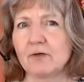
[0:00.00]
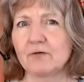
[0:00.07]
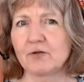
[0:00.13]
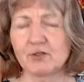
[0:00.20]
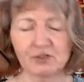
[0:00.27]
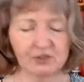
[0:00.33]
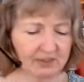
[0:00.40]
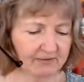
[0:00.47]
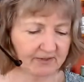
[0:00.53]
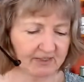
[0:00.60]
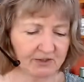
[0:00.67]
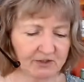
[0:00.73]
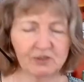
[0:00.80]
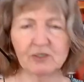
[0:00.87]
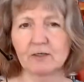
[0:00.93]
the
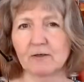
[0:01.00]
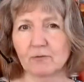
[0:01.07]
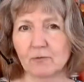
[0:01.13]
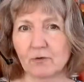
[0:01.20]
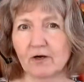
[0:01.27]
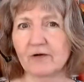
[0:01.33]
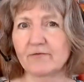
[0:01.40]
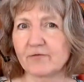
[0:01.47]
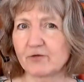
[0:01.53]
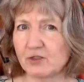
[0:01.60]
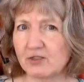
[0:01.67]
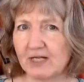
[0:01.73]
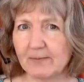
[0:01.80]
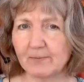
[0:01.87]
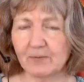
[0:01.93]
series of
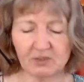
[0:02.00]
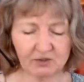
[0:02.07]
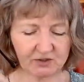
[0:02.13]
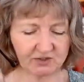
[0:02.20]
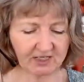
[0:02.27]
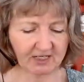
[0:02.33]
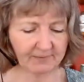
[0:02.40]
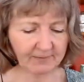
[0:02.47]
step-by-step